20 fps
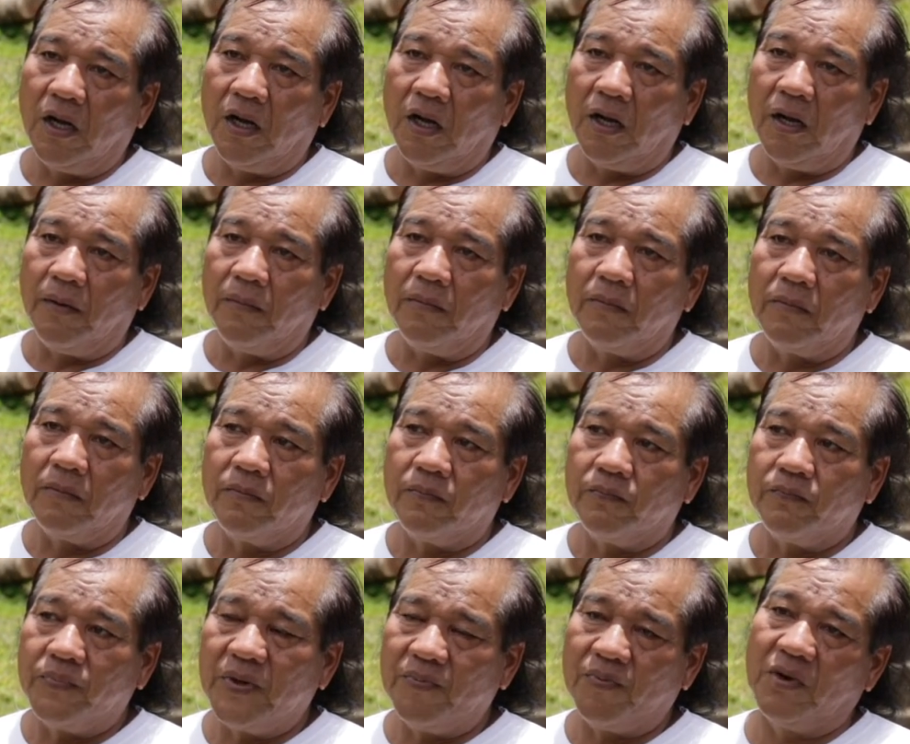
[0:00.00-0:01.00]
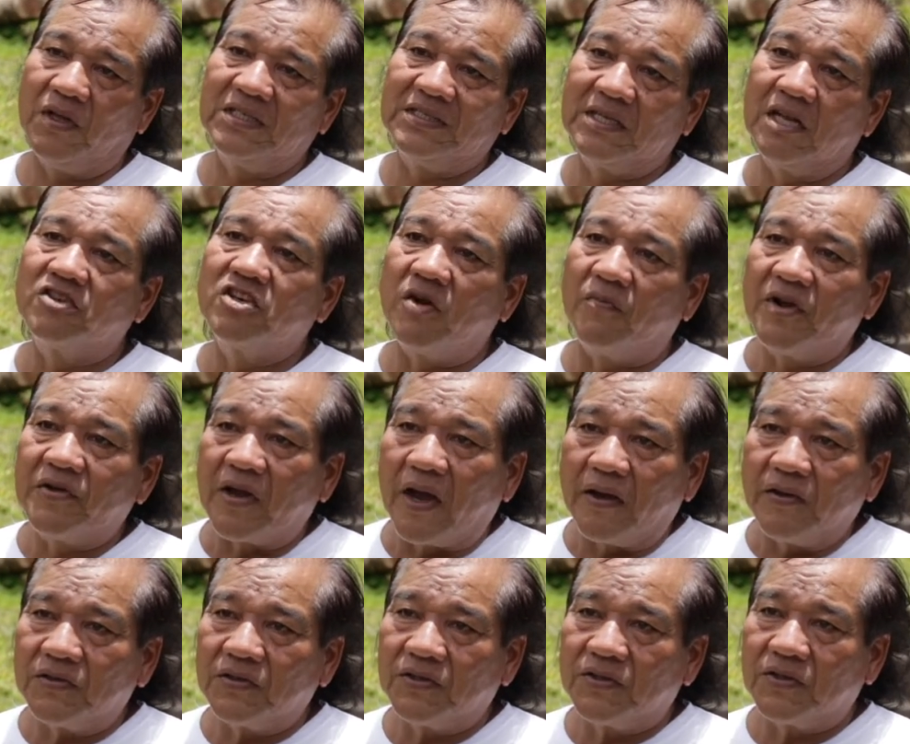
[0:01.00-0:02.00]
Um, people are still
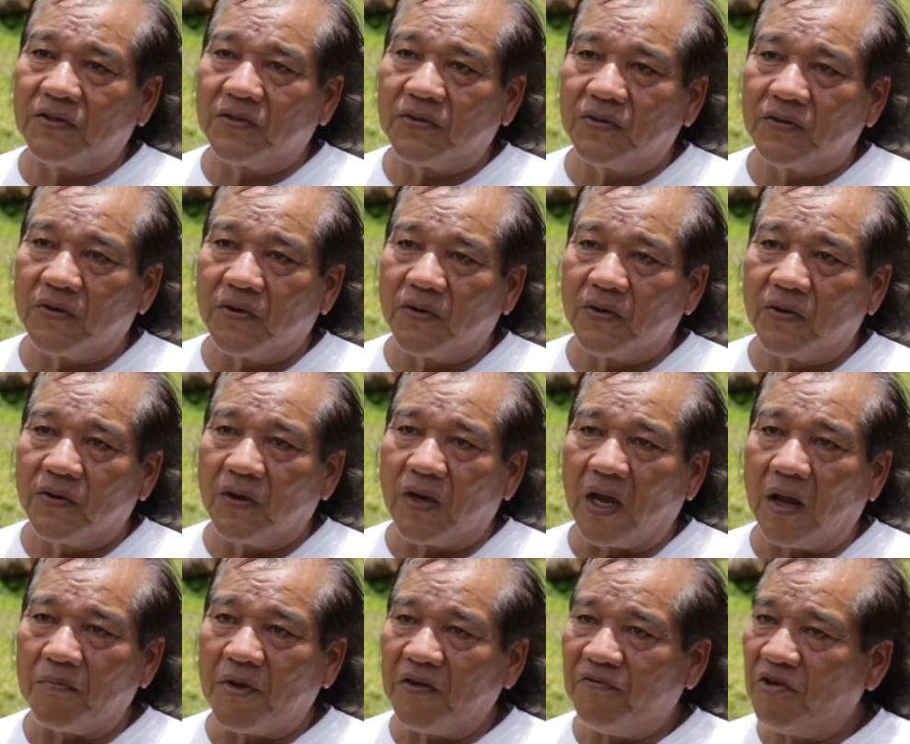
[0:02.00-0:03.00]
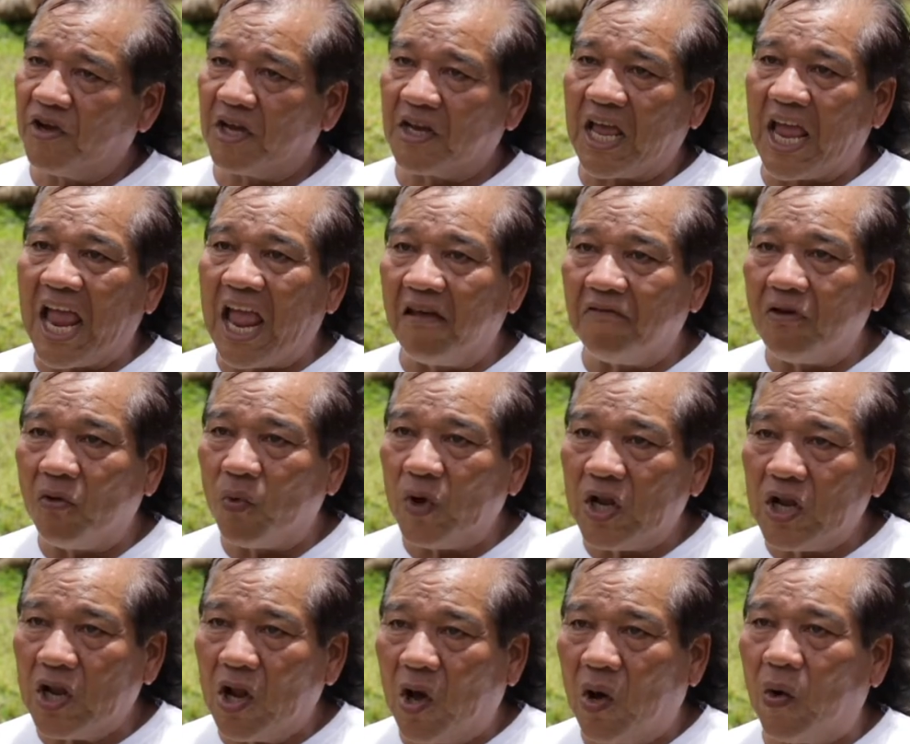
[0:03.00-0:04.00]
traumatized. I mean, if you get a heavy
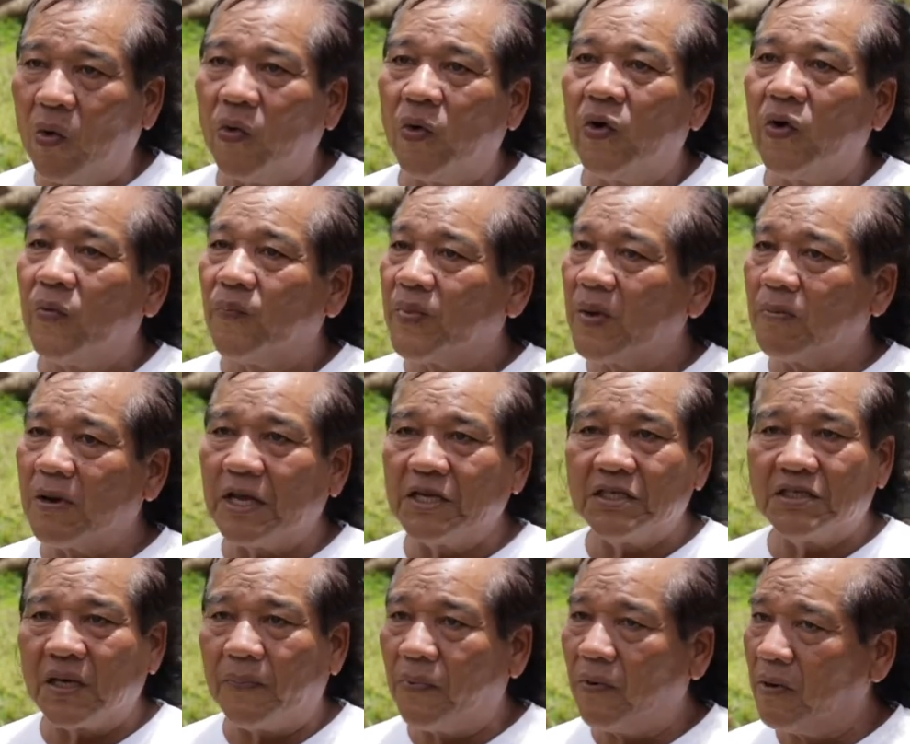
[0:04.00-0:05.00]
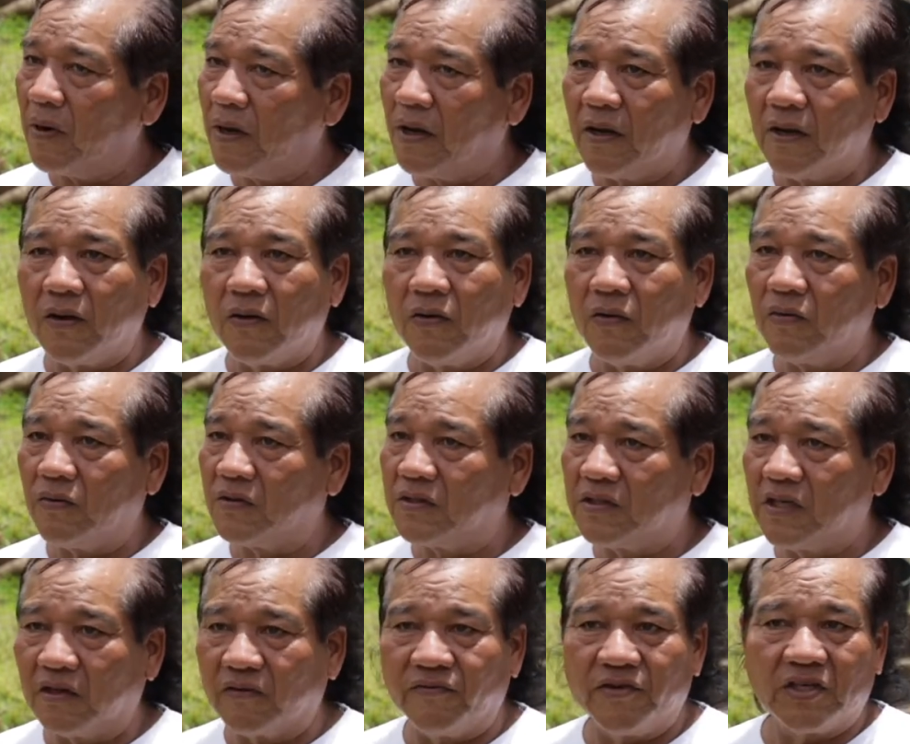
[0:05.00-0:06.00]
wind now, people hit the tarpaulin, you know, the
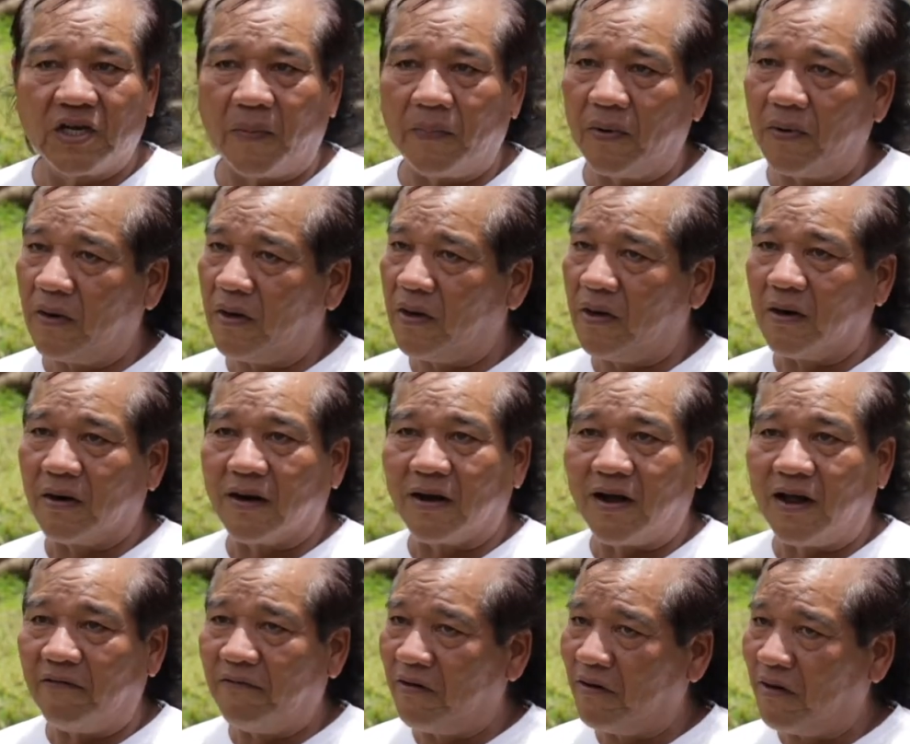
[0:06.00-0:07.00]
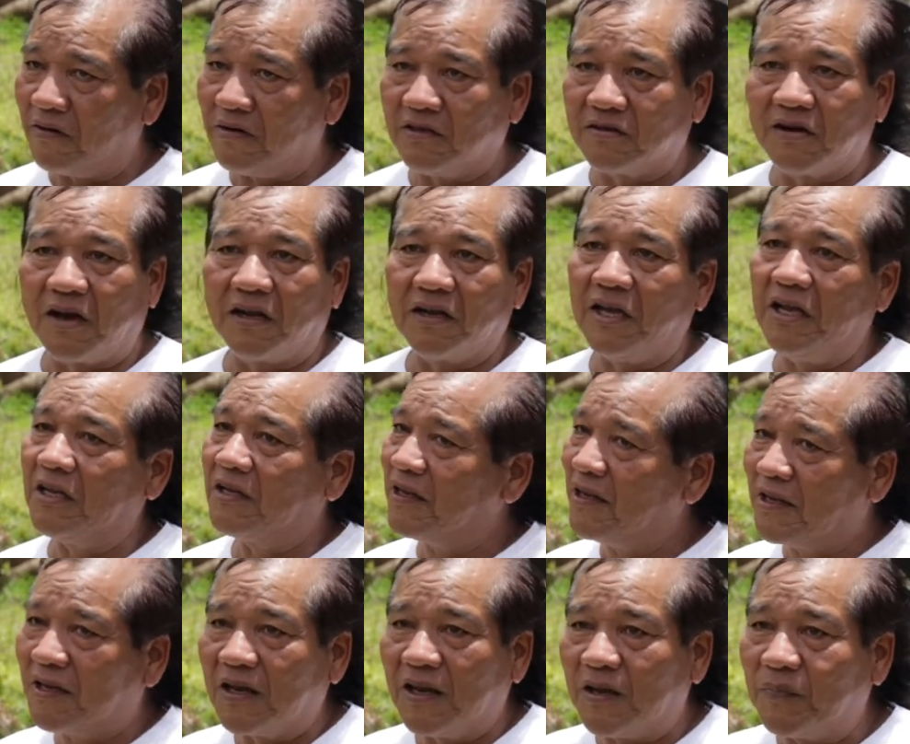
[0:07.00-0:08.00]
sun with the tarpaulin, a galvanized just it,
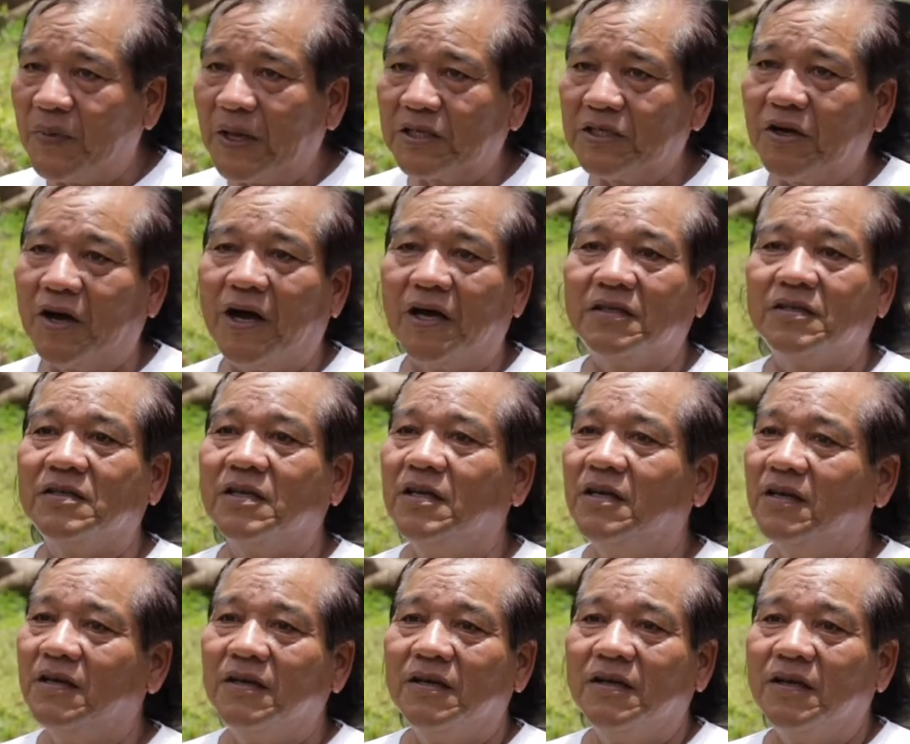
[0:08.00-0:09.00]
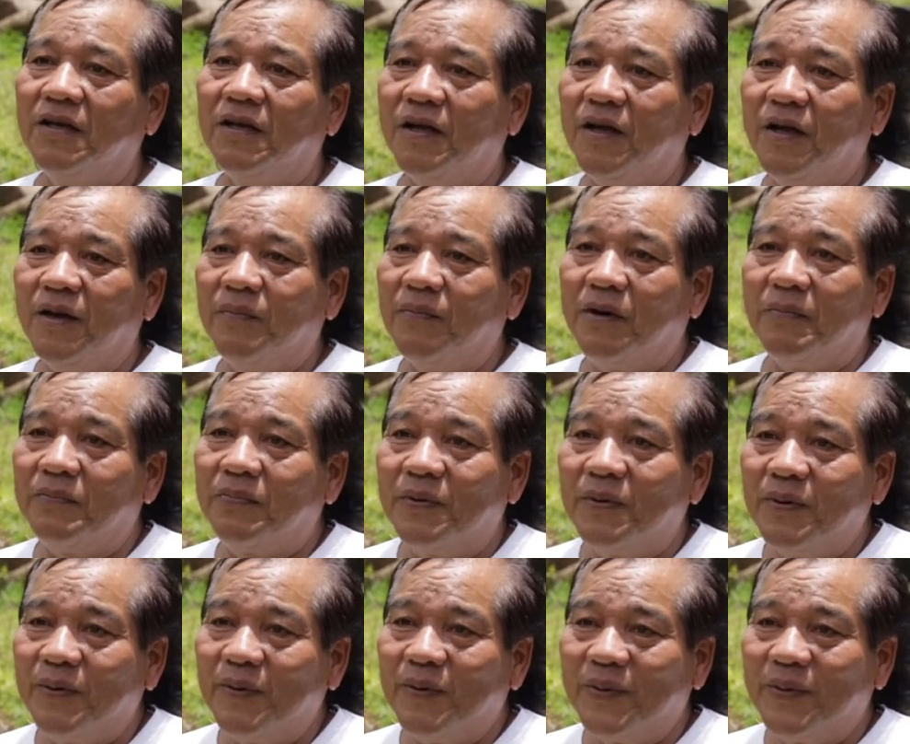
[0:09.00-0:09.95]
it, it makes your heart bump.